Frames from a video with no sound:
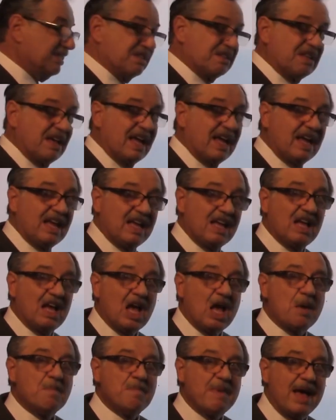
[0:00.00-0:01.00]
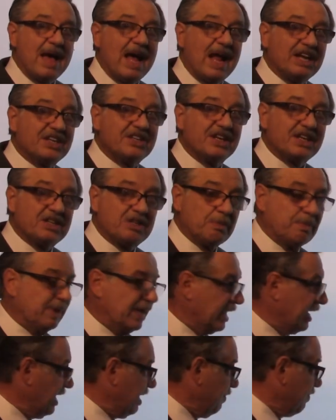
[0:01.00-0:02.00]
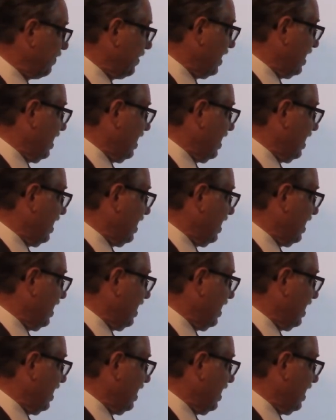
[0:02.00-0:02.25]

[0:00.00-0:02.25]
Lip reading: they imagine it to be.